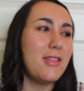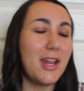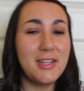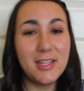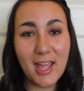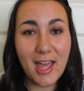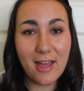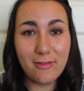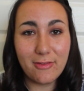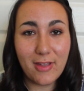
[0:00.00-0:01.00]
that I didn't
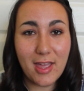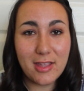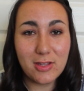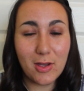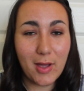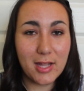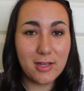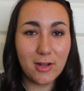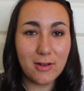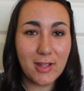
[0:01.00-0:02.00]
have, so I
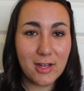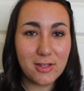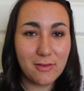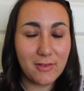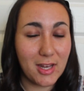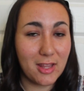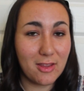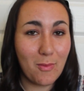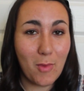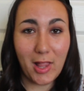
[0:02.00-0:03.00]
took advantage of getting
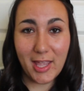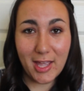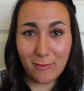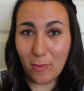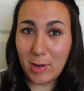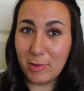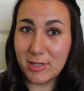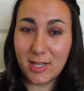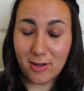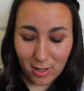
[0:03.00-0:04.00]
them while I had
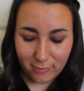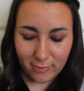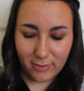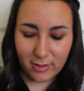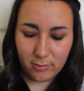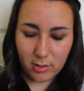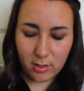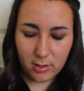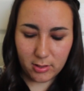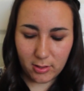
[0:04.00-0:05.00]
40% off of them.
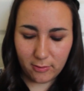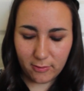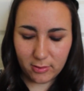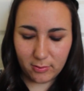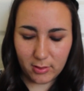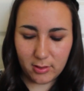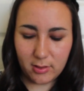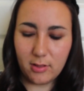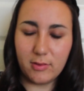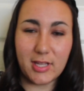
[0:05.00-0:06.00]
So the first
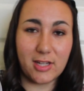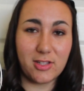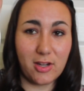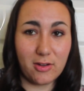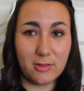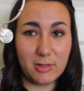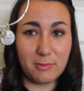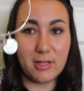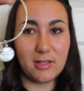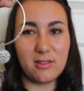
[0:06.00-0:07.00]
one was actually a Christmas
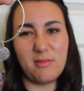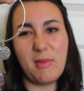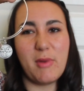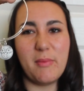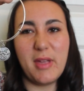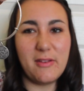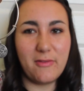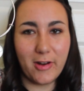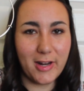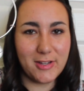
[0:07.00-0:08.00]
present, so my mom paid
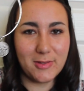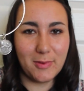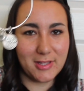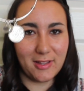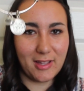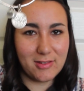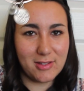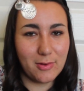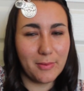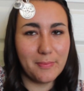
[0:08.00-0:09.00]
for it. I just wasn't allowed
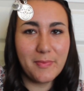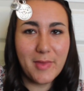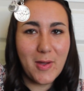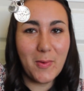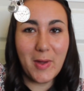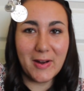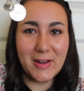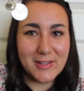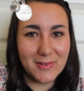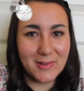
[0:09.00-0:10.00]
to wear it
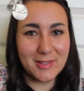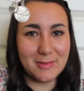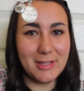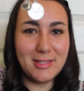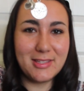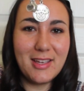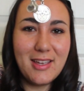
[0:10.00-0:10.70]
until Christmas.